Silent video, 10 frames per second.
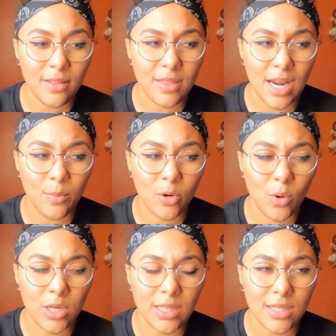that I'm
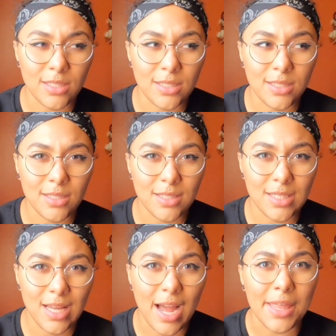recording this.
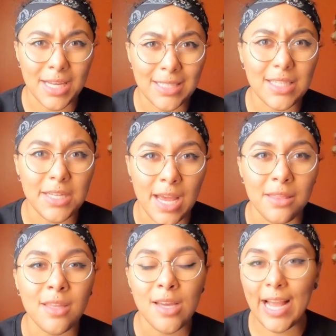I think it's the
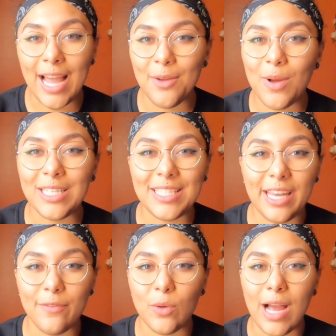10th. I kind of wanted to
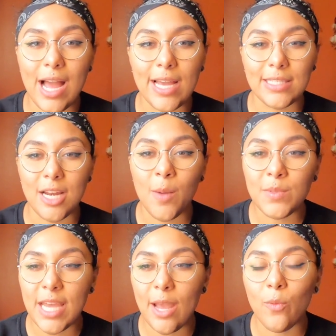give you guys an
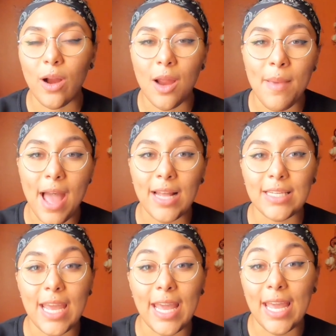update where I'm
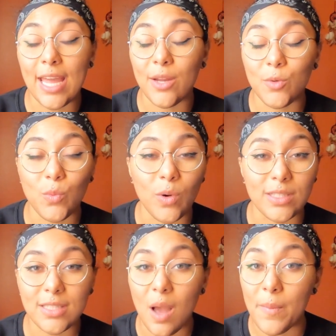at and
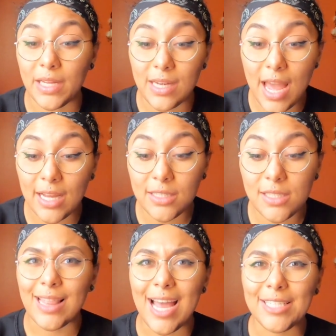what's coming
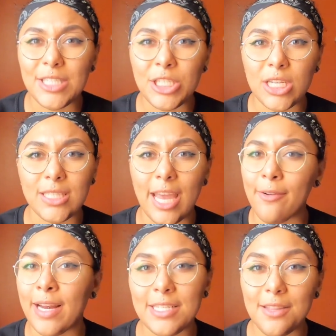next. Let's just get
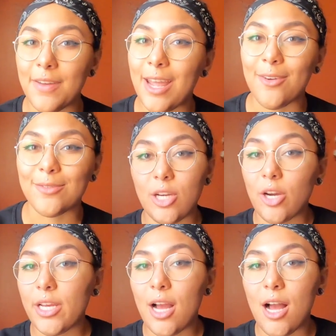right into the video.
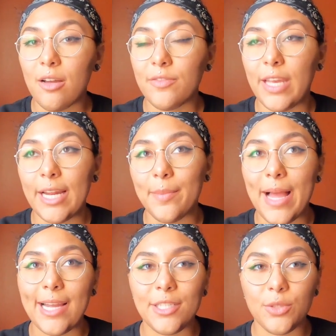Starting off, getting
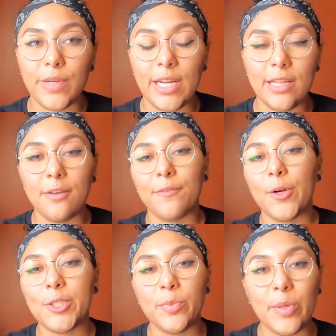back into reading, the
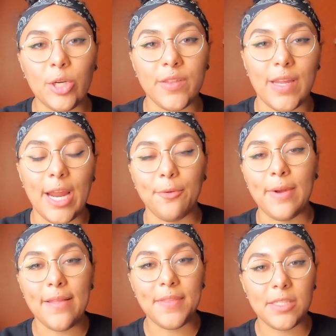first book that I
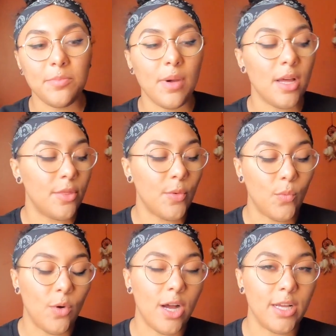read this month
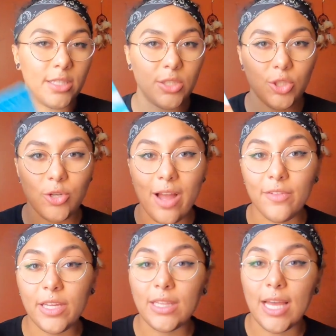was
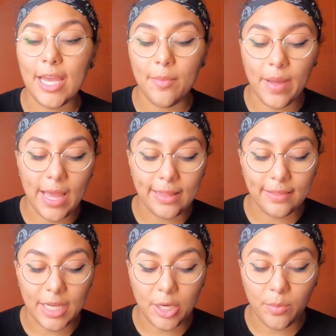Traveling Light by
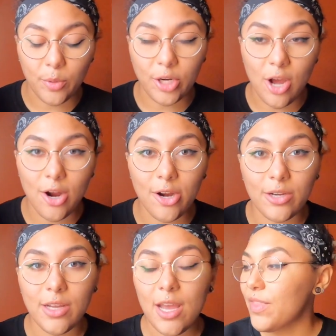Lynn
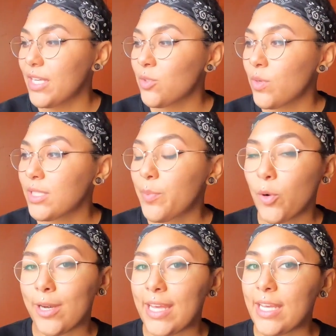Bernard. This was a
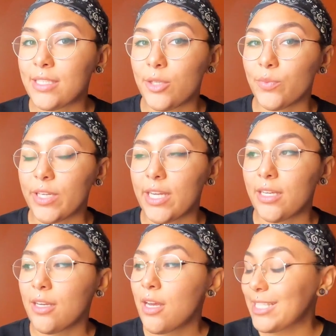pretty easy
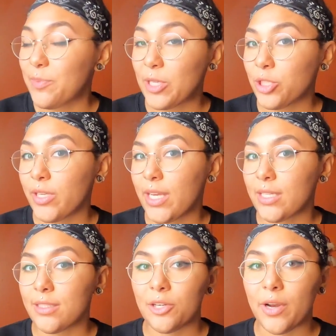read, especially
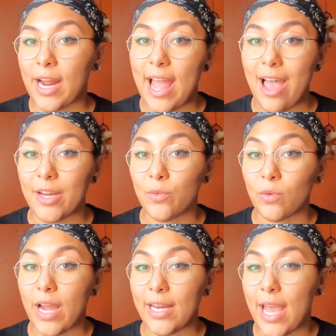considering I hadn't
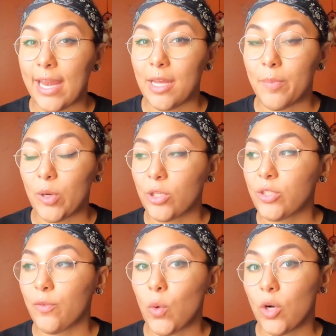read any
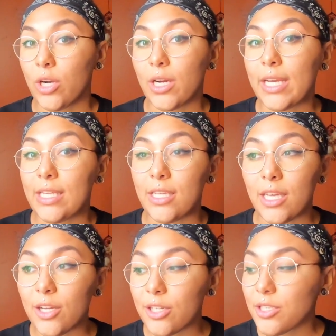books for
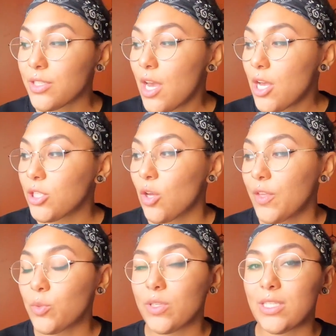years. So
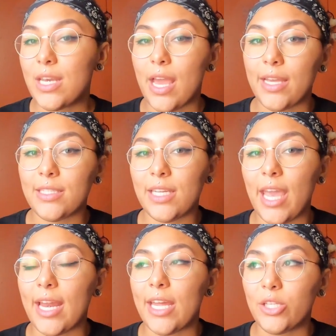this was nice to
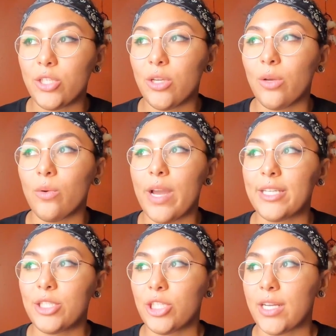get into
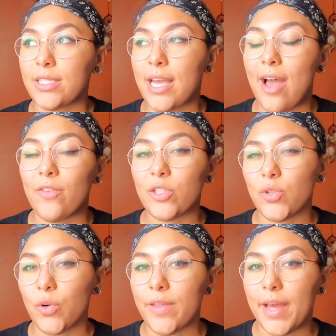and just have a
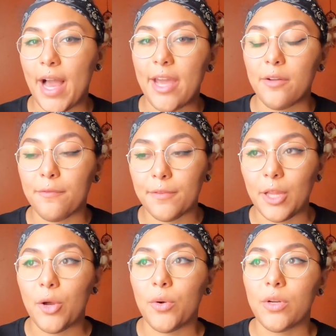story that kind of
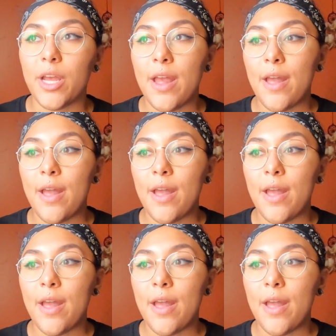flowed.